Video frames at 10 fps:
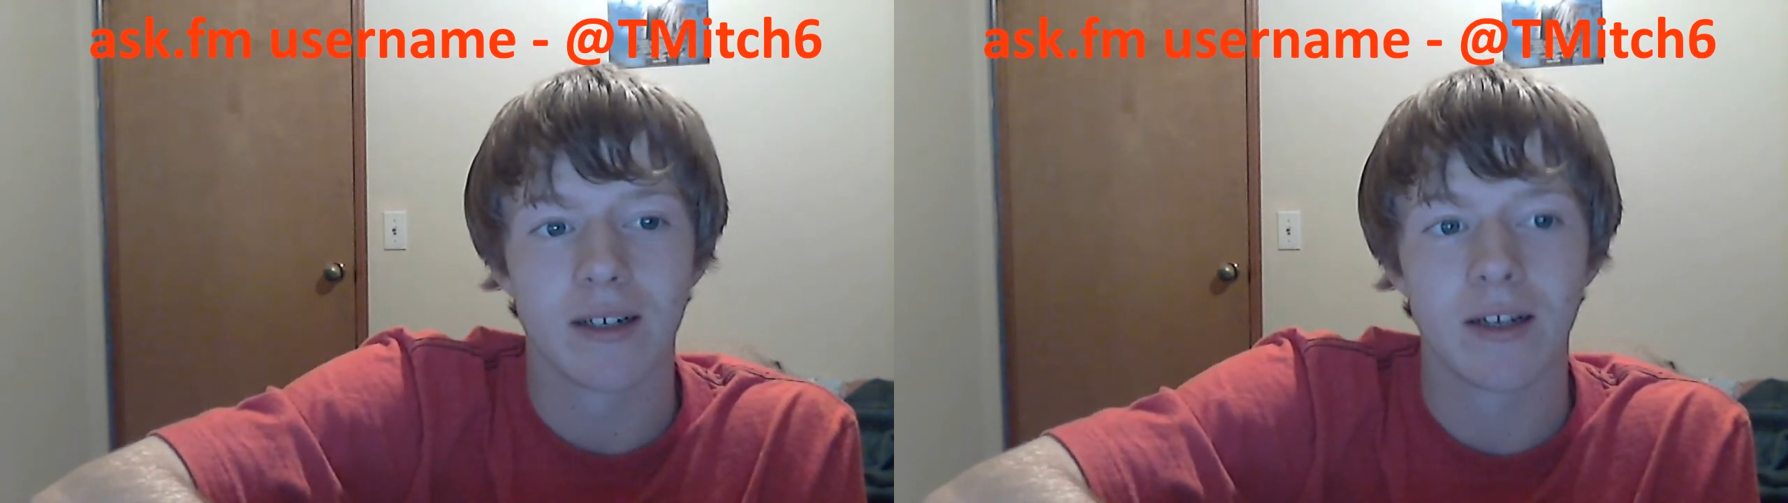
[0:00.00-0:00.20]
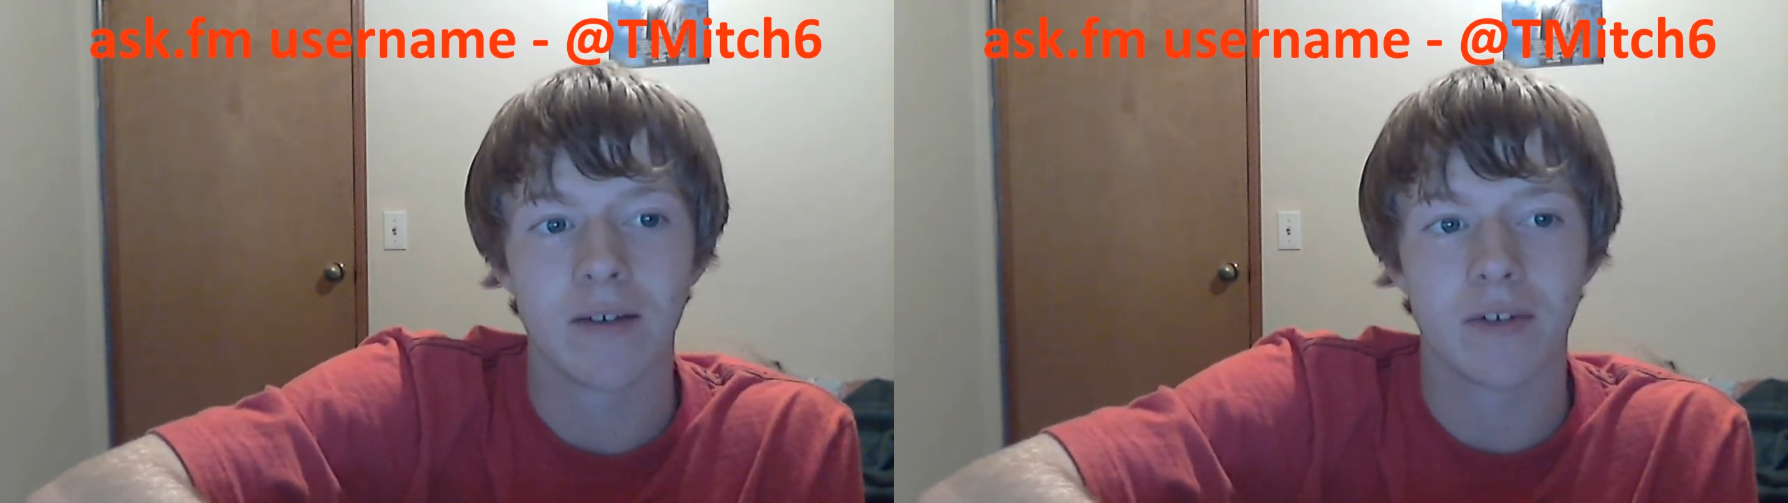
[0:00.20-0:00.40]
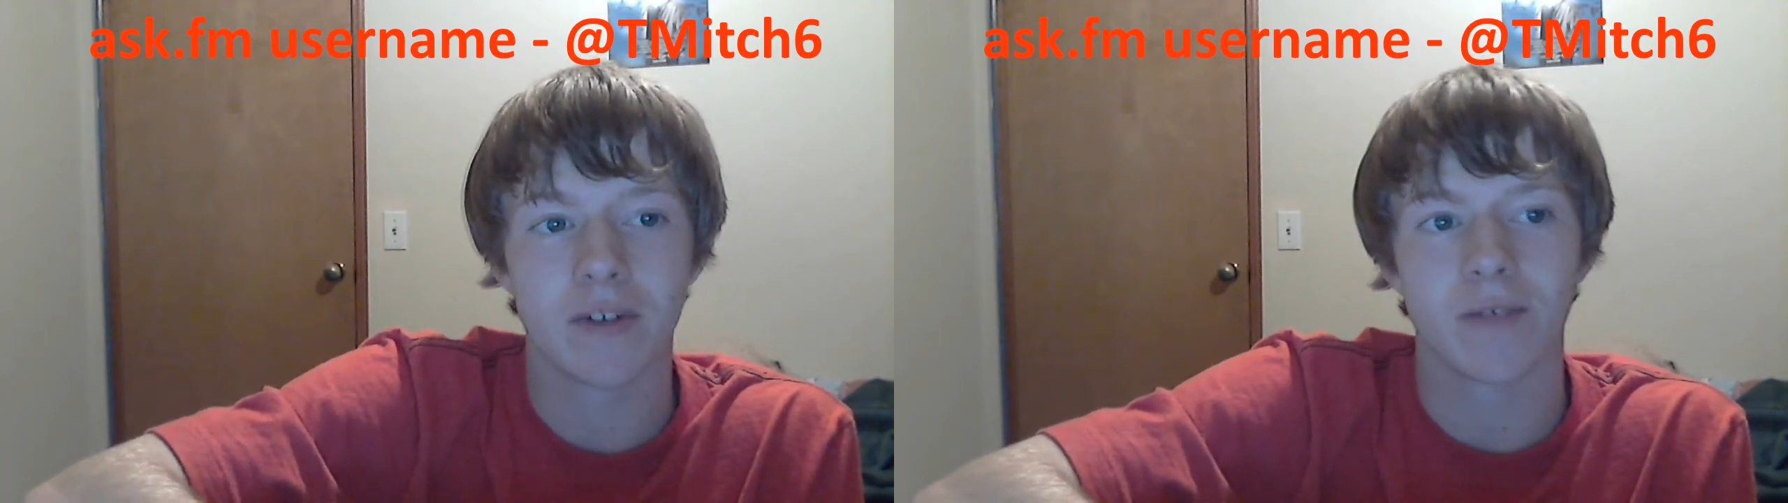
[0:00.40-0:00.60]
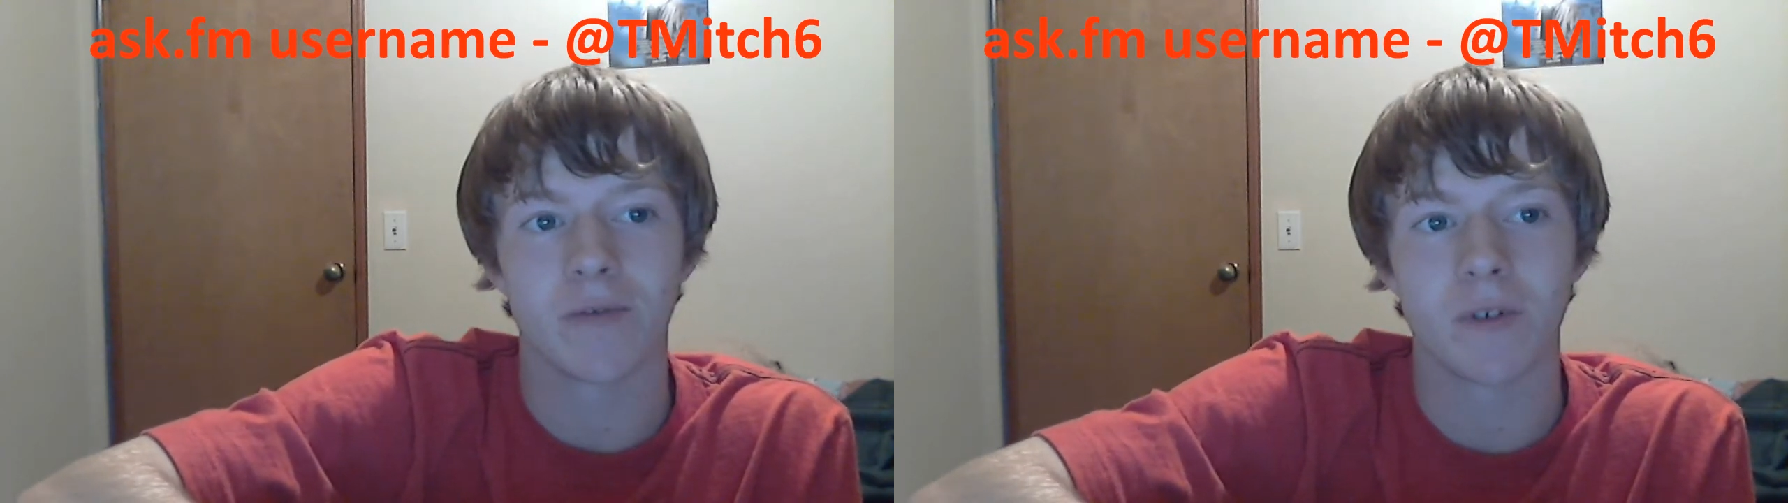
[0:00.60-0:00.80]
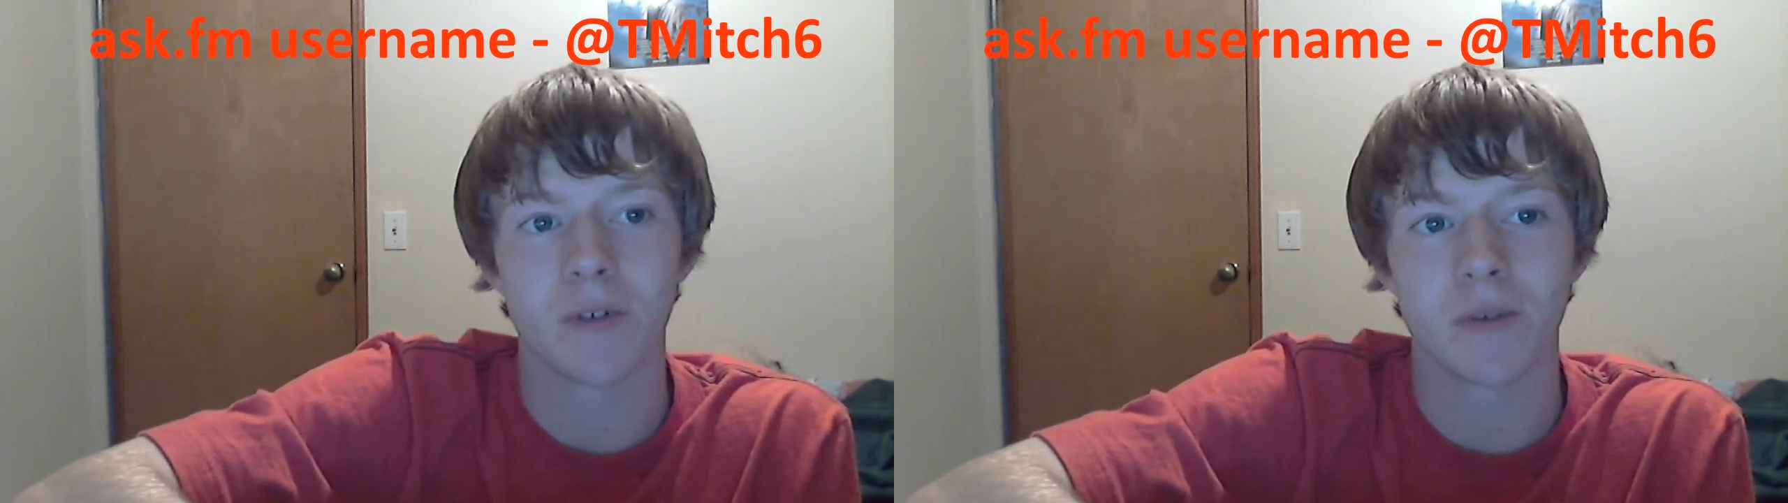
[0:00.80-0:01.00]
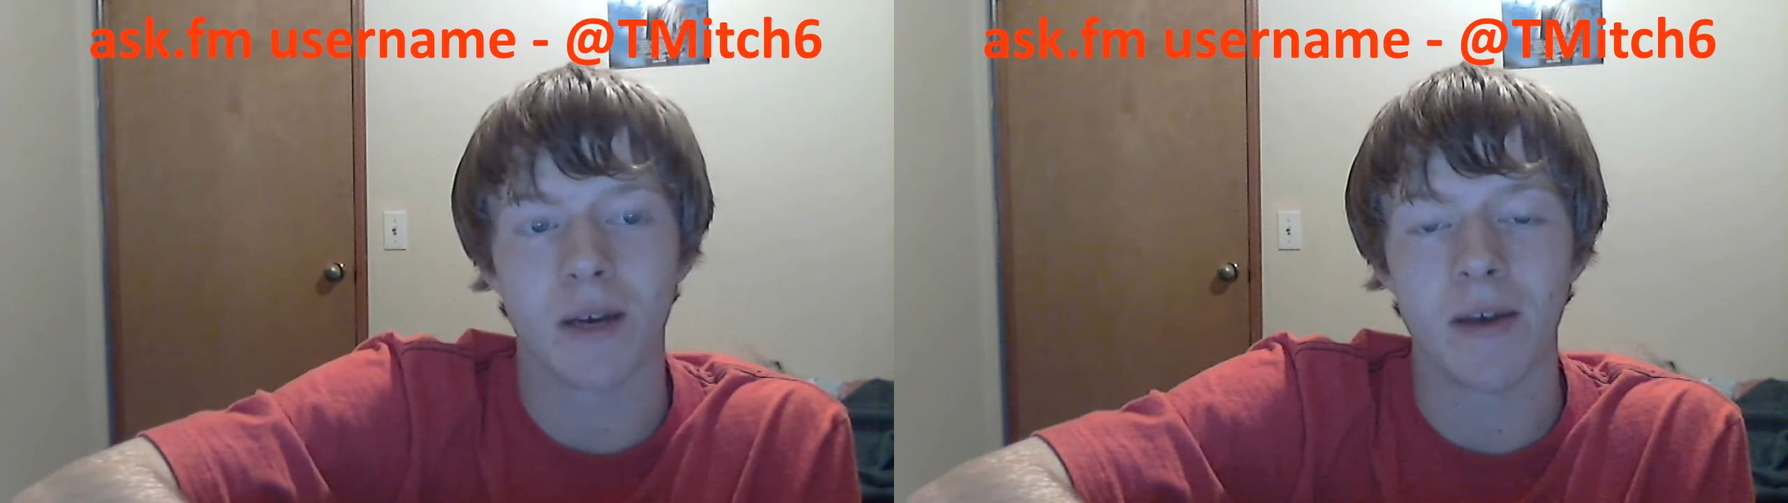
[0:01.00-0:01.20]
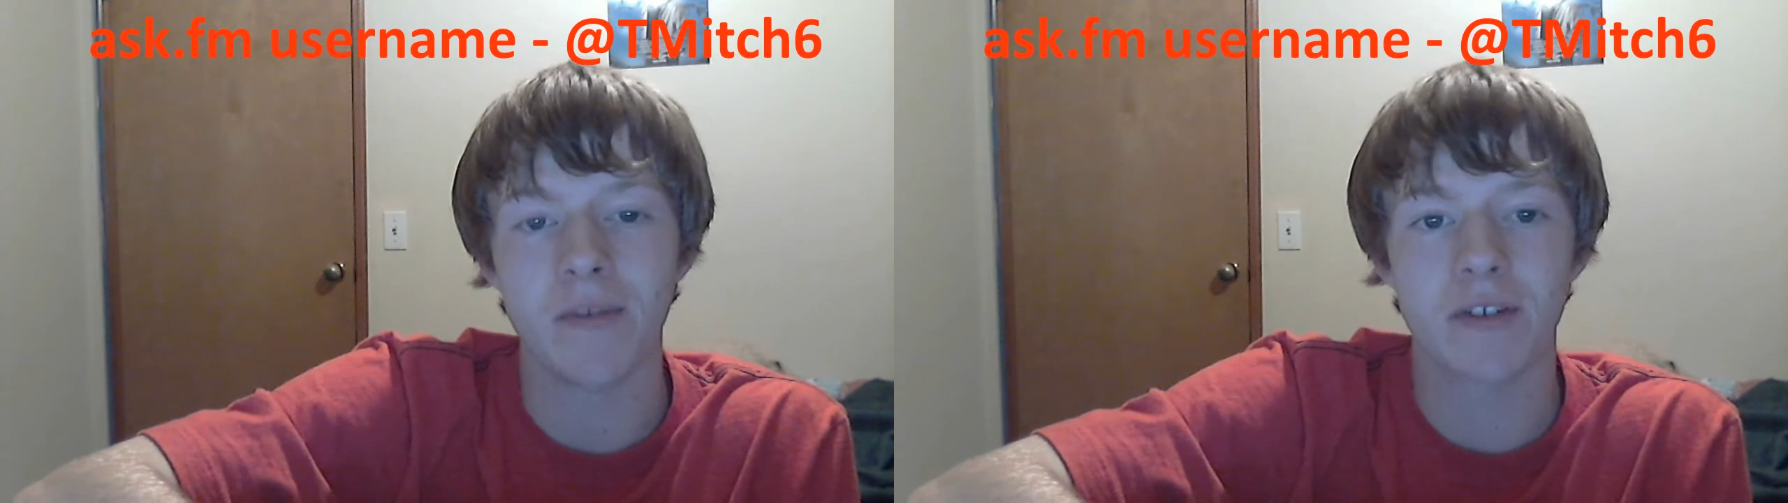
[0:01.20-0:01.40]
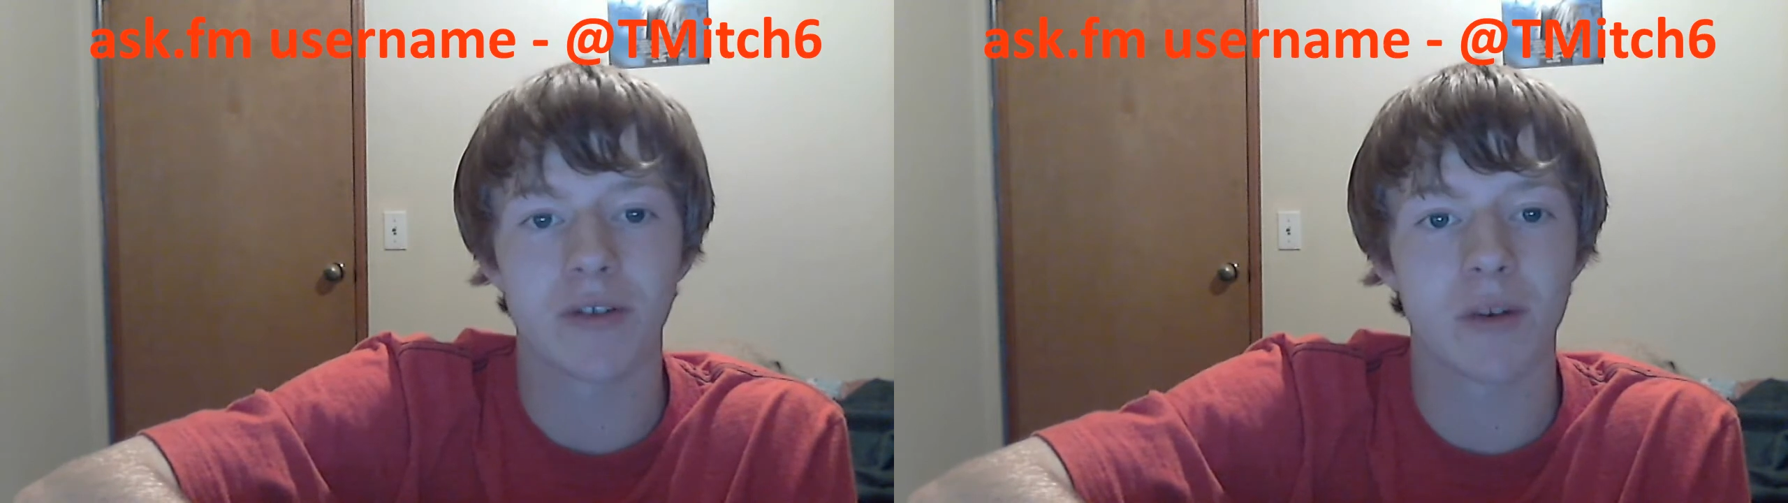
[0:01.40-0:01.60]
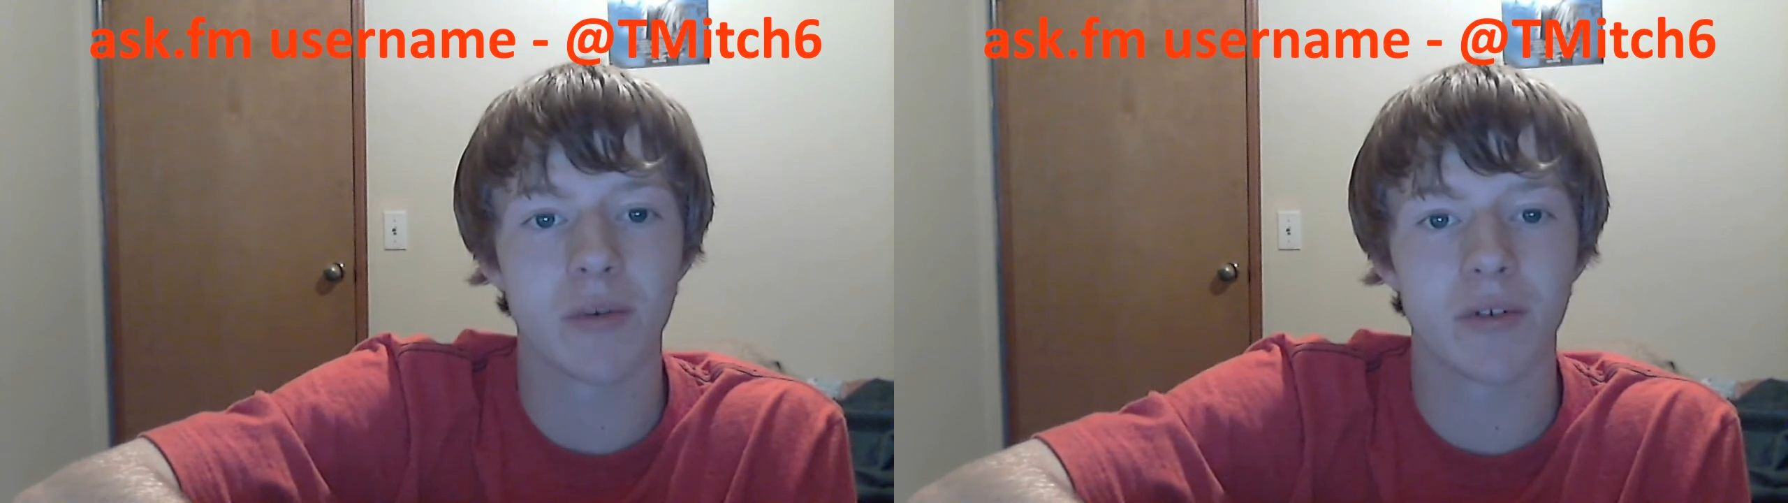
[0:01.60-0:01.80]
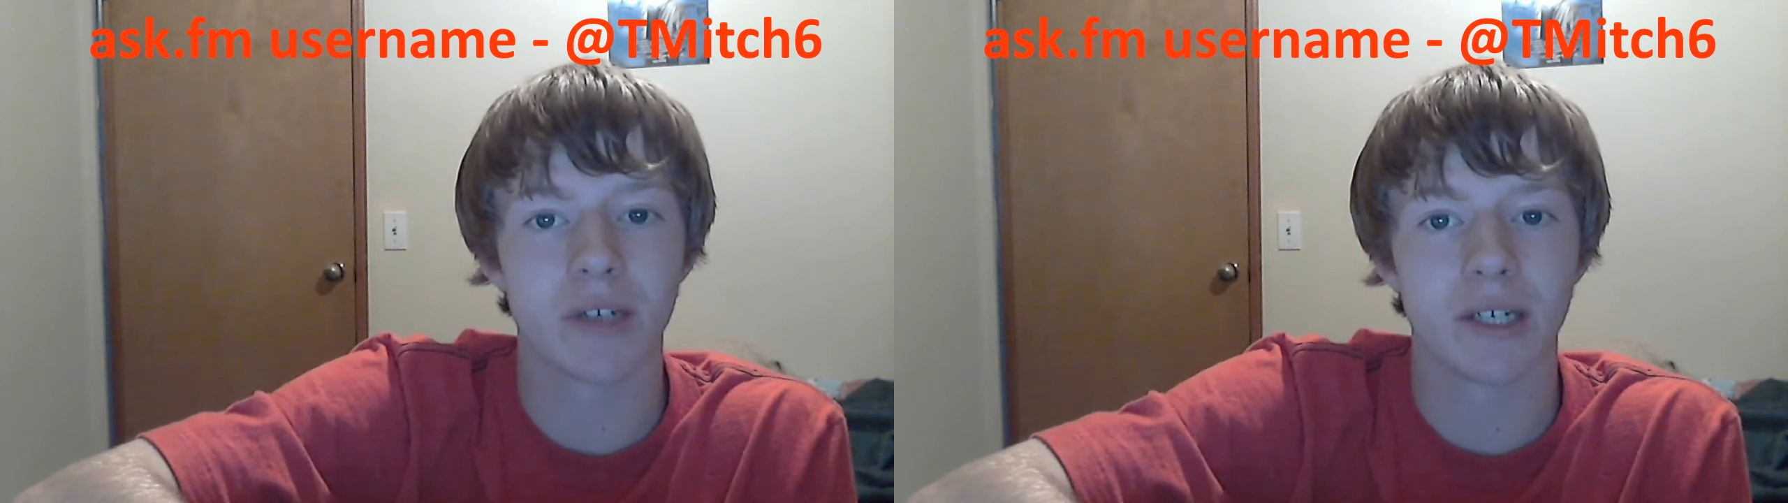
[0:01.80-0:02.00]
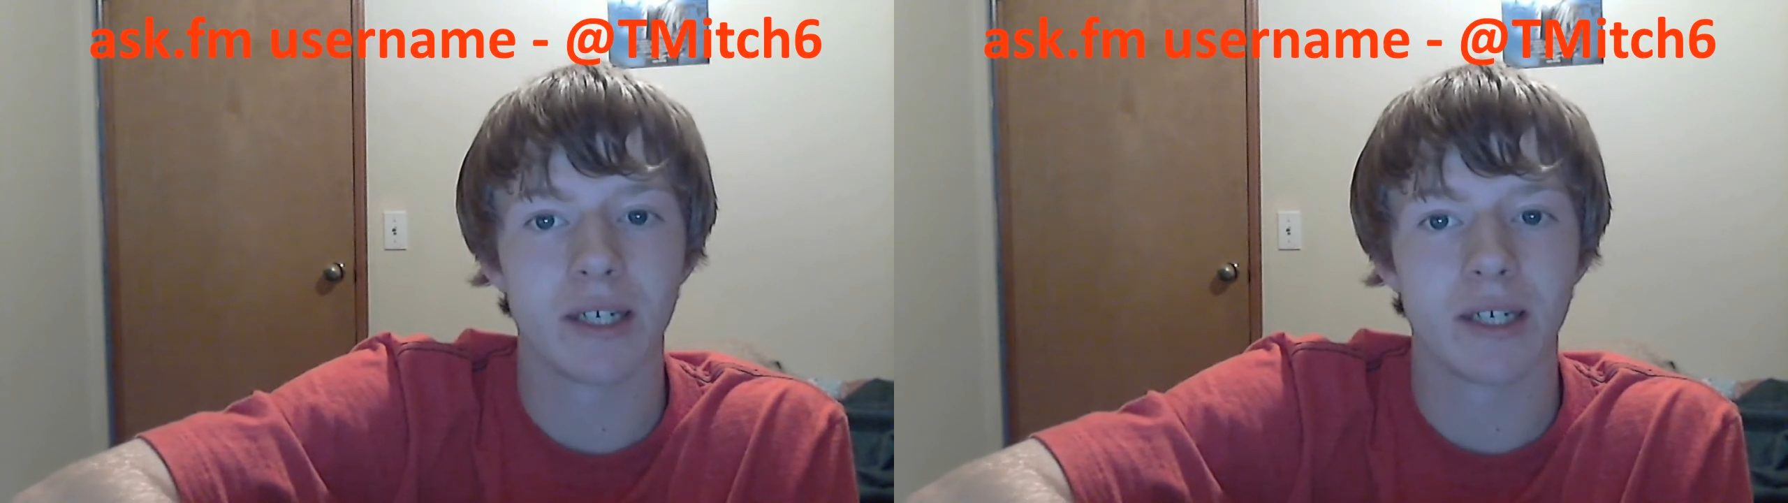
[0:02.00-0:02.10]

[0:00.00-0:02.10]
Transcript: not really confused, but I'm having trouble